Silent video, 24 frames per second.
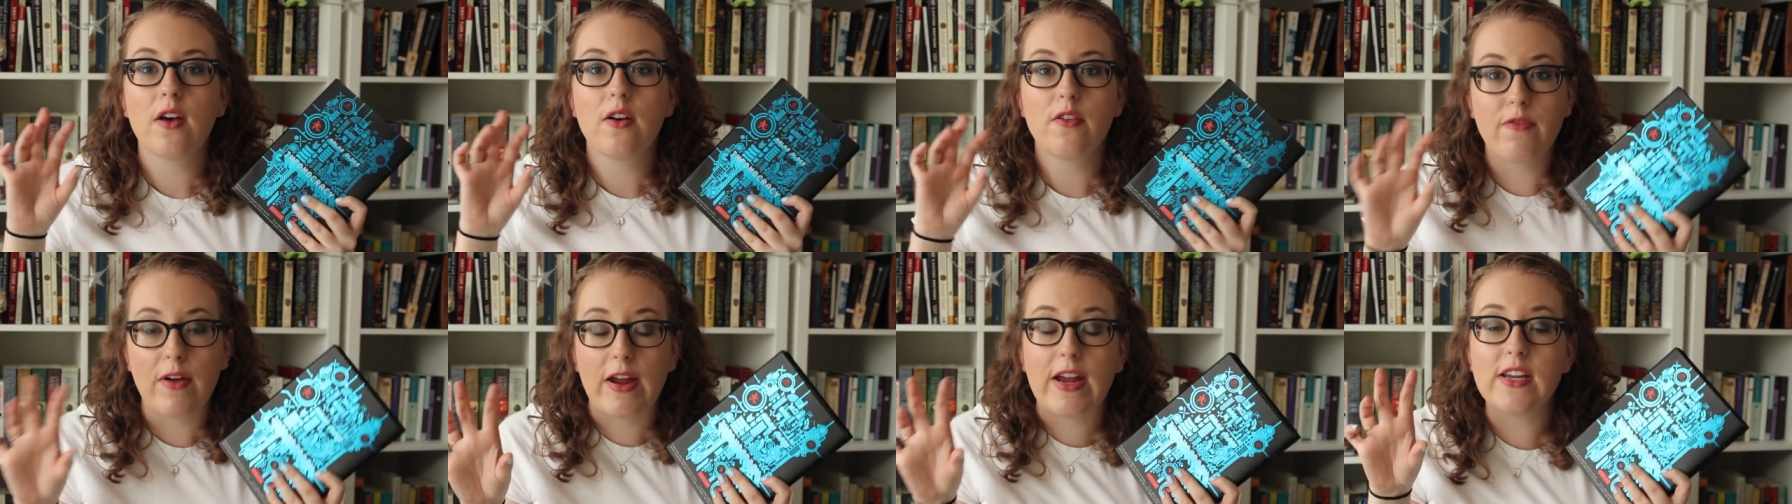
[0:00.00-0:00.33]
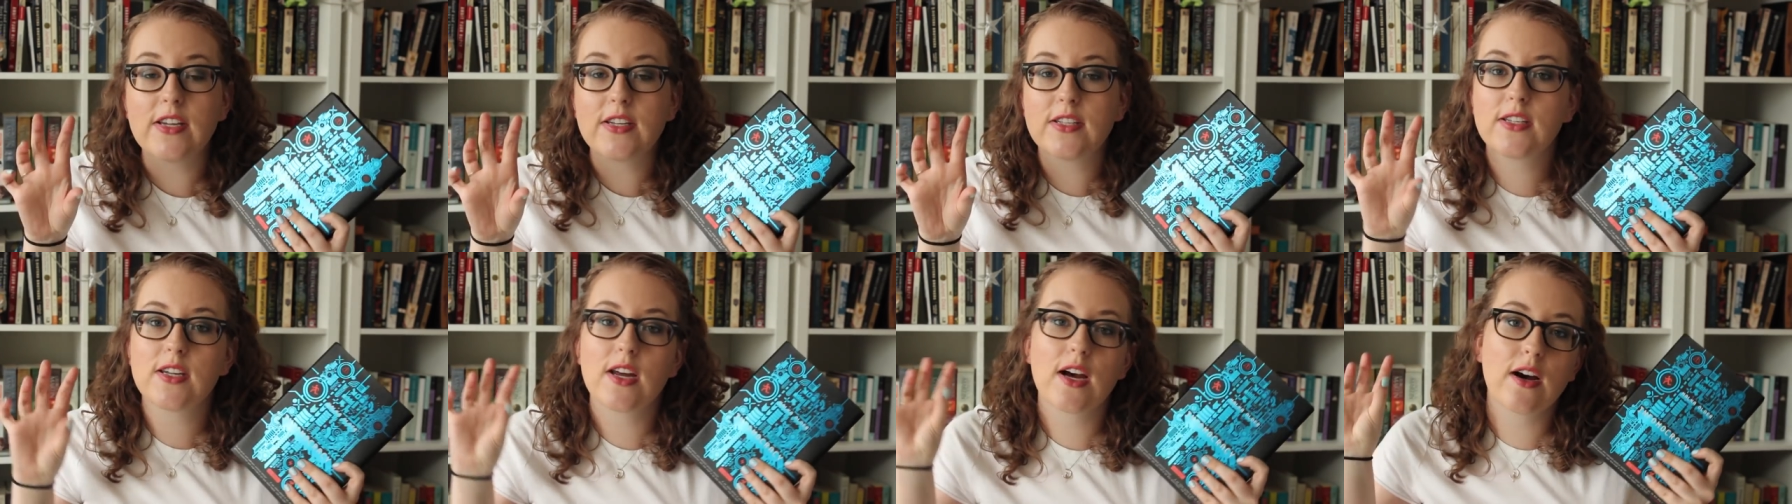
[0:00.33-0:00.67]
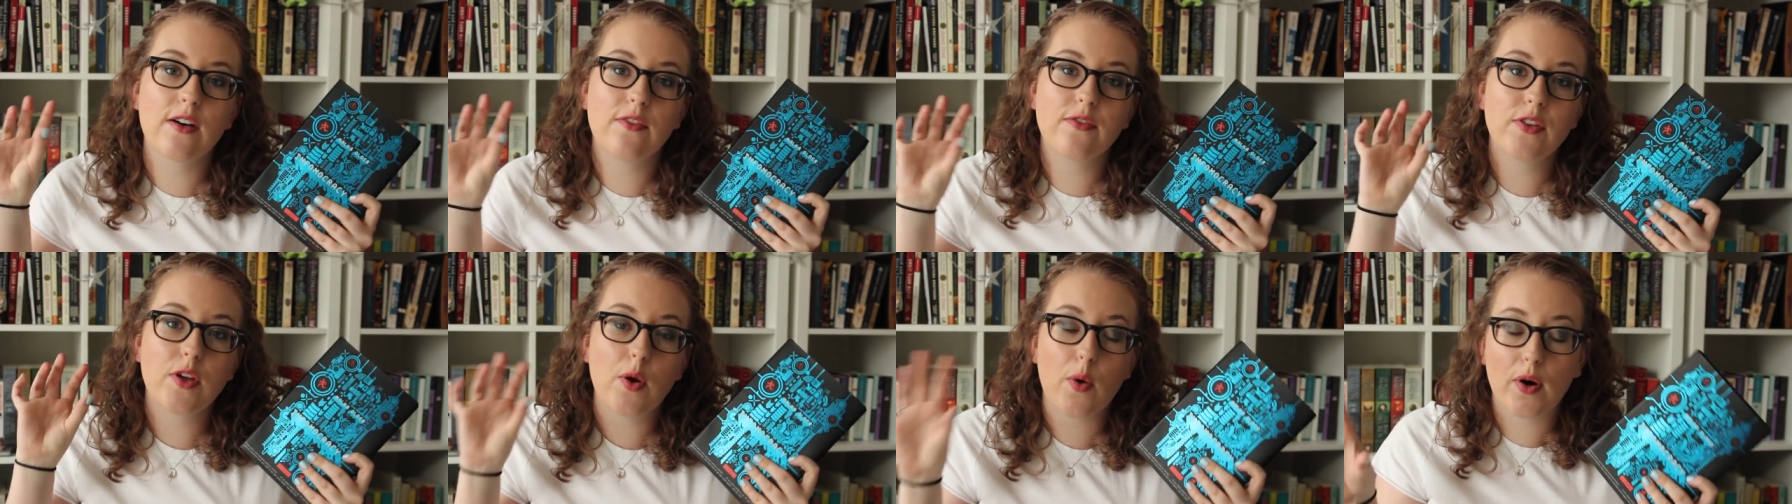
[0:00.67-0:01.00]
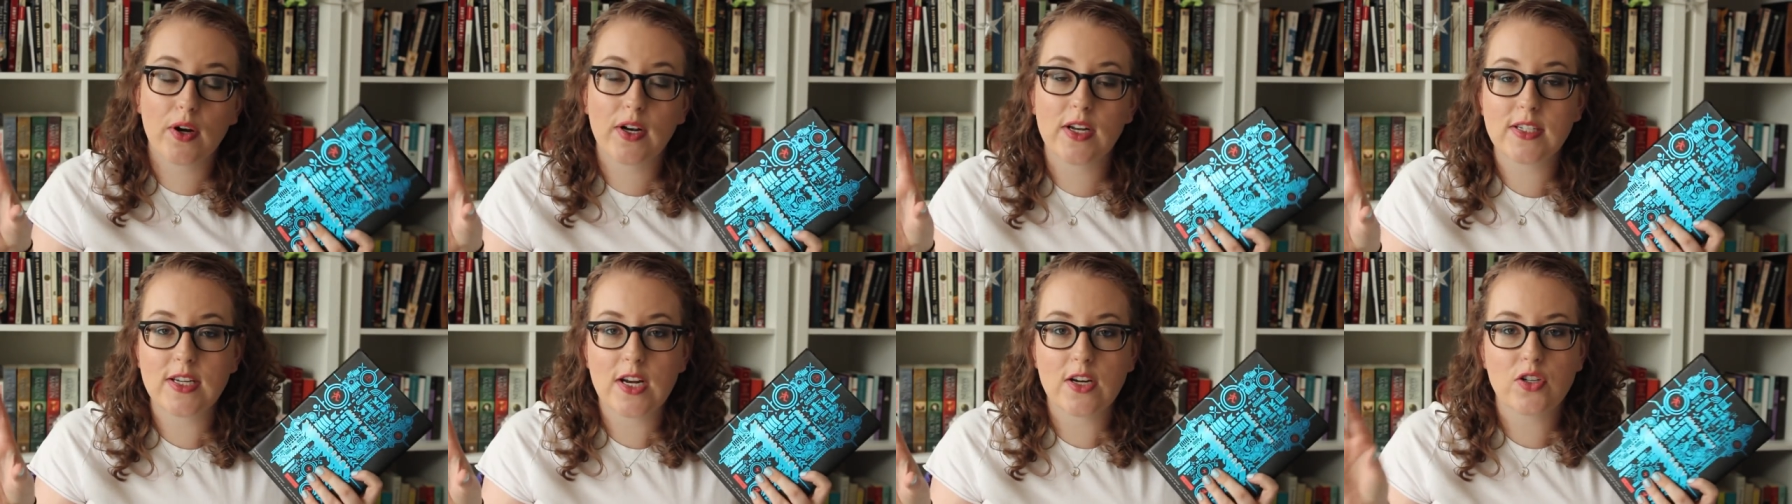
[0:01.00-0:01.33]
face of the
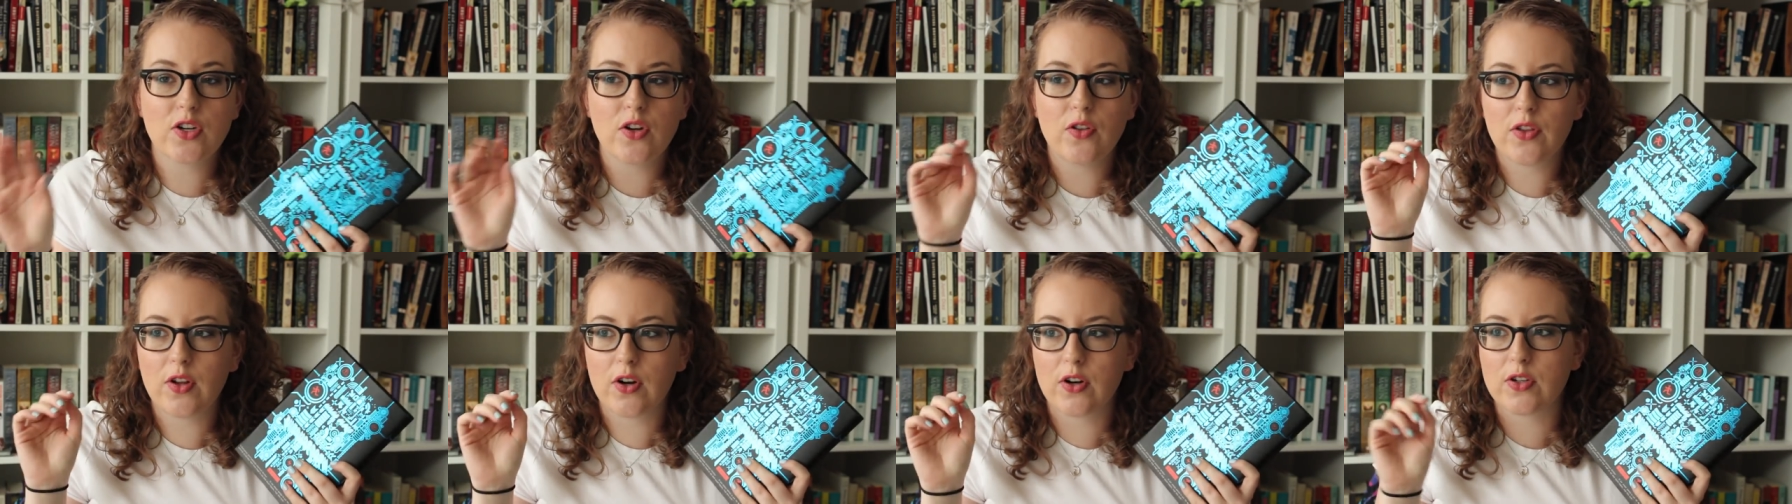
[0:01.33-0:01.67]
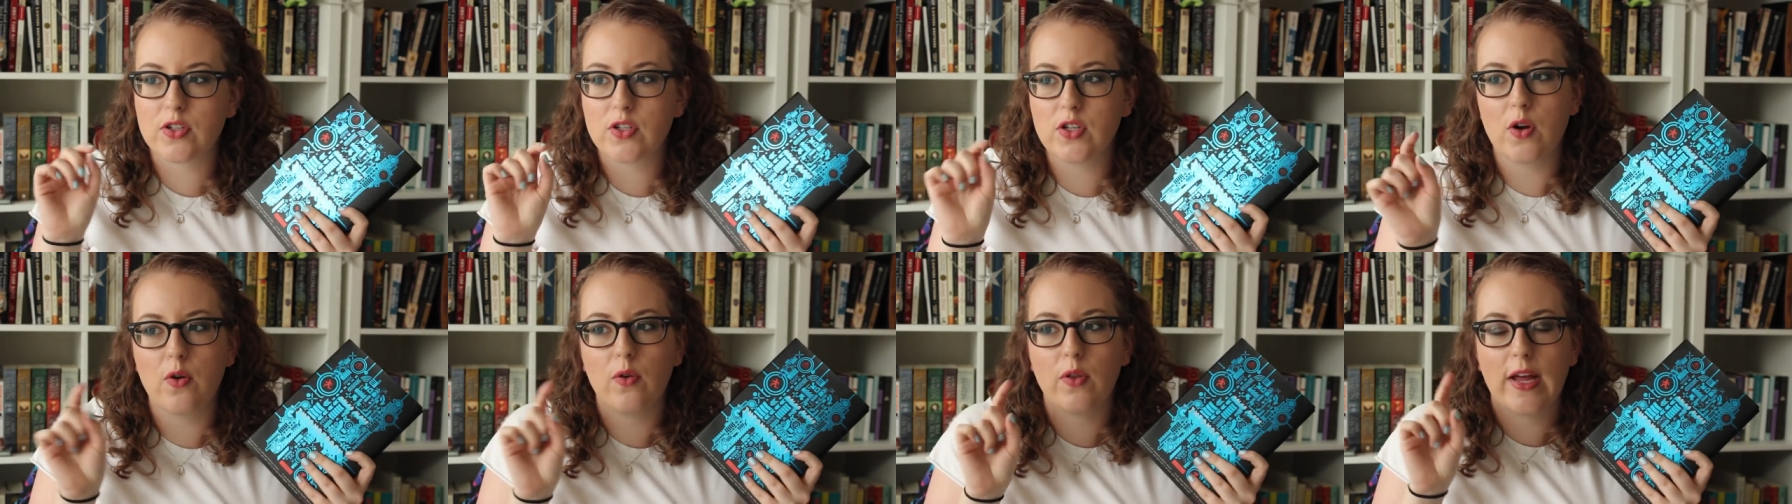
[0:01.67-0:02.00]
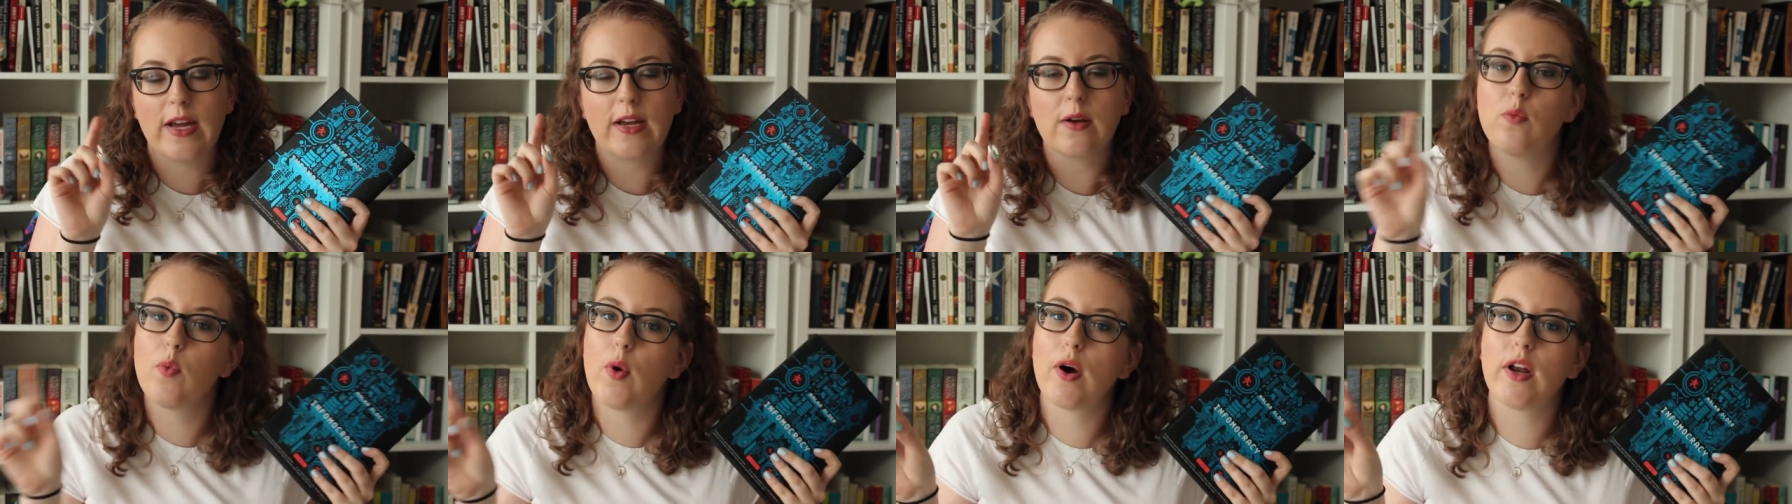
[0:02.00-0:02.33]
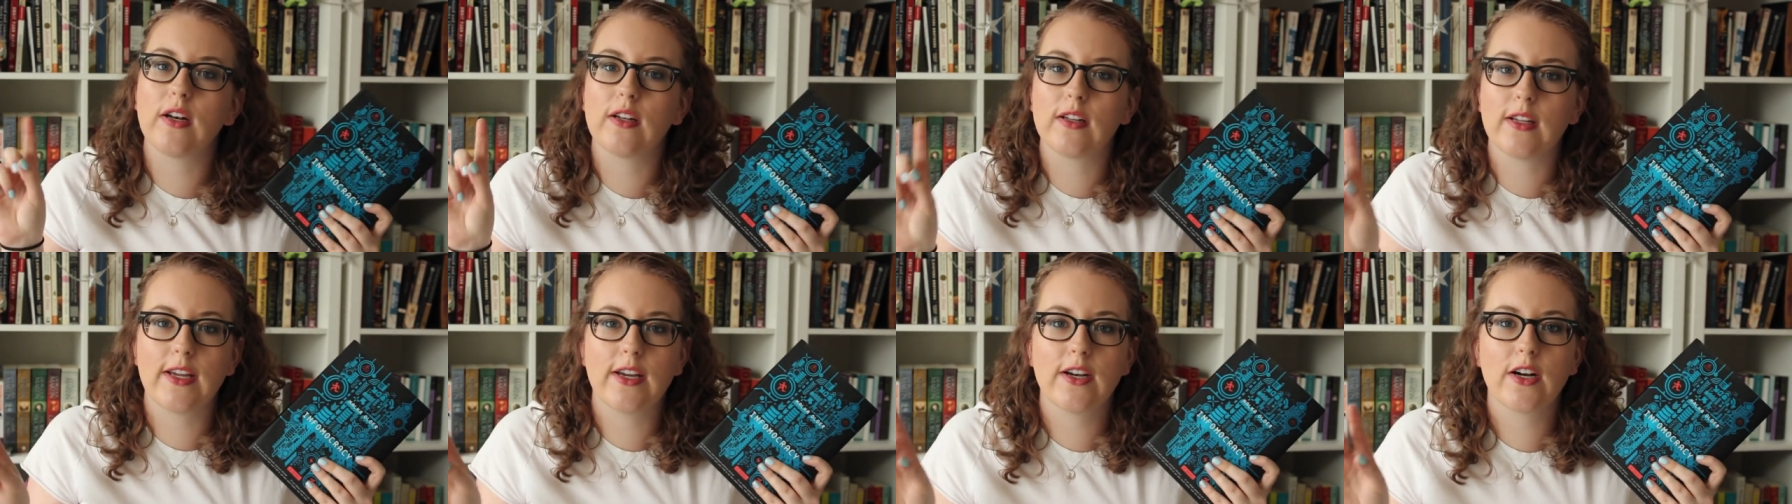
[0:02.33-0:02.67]
organization. There's no like
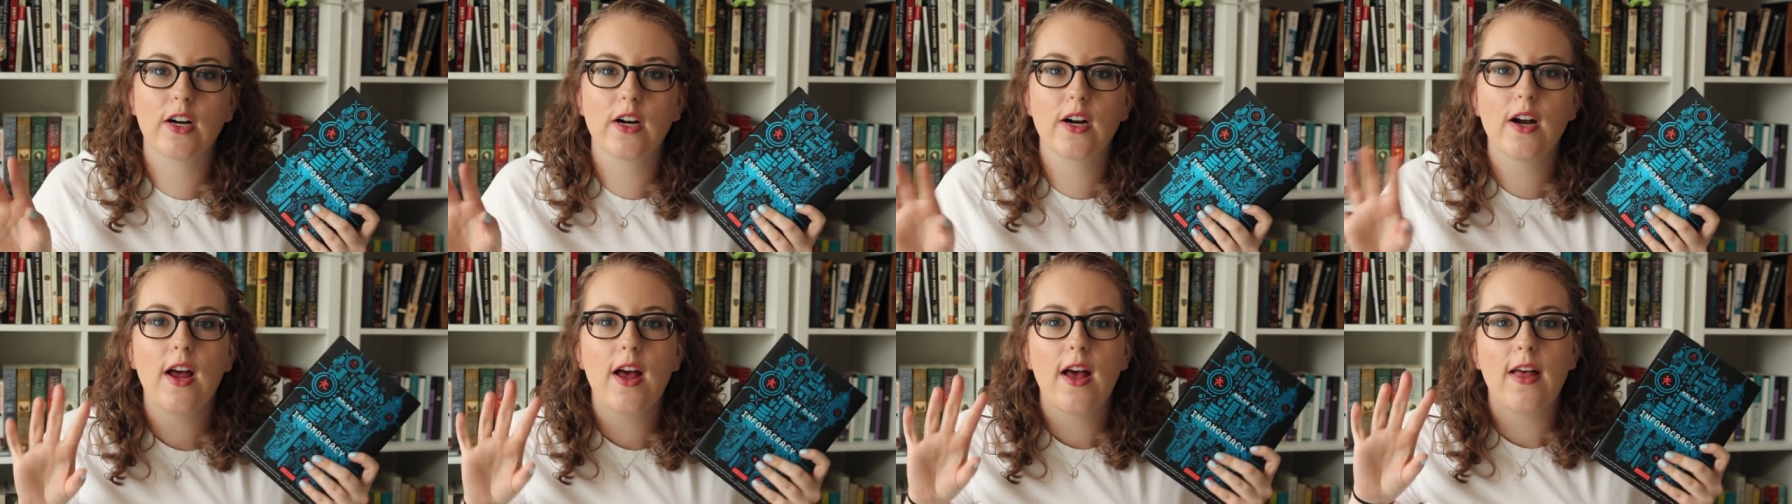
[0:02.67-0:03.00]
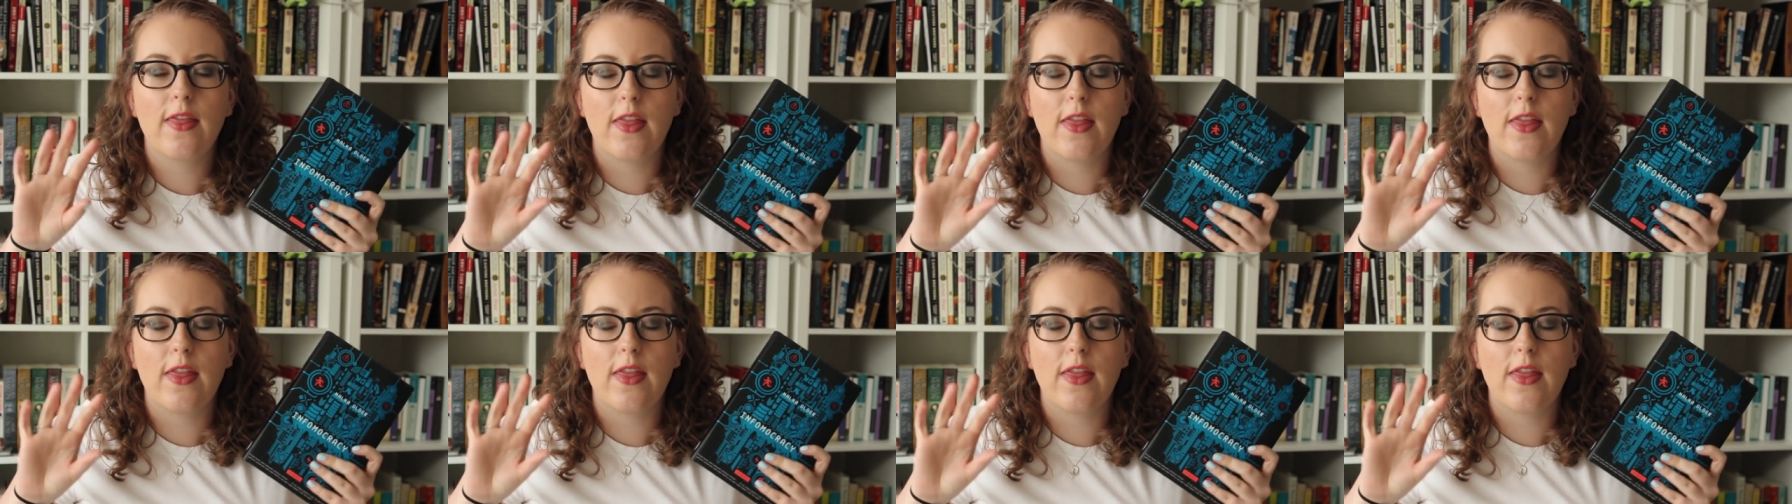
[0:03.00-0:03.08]
one leader.